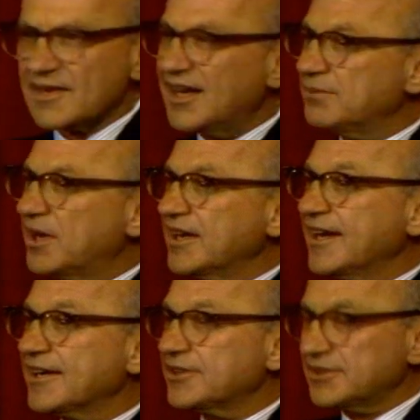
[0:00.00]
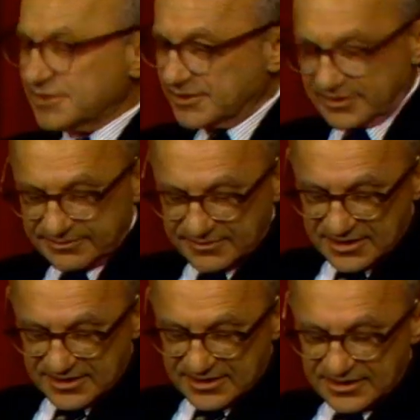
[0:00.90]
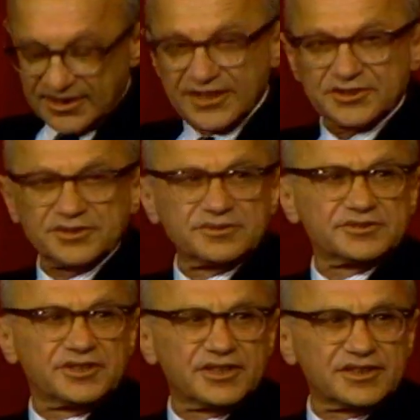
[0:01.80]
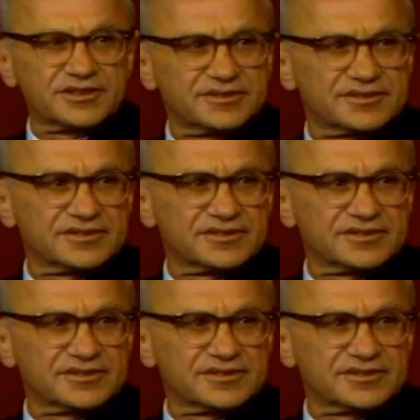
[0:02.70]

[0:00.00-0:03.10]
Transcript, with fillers: I might add also that, as you know,